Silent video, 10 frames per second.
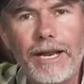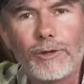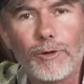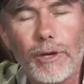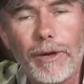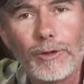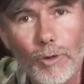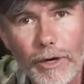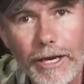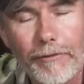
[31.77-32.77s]
Now, talking about
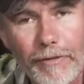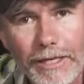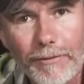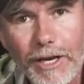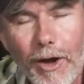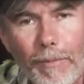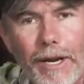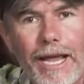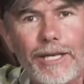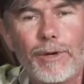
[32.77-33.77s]
torquing effectively, I'm
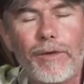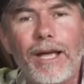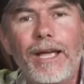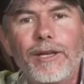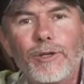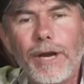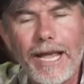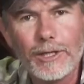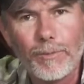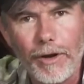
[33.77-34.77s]
going to hand you over to an
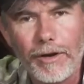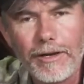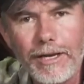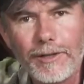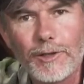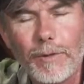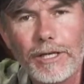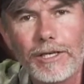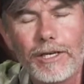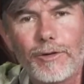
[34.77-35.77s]
expert in the
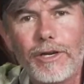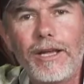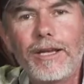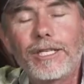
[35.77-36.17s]
suspension industry,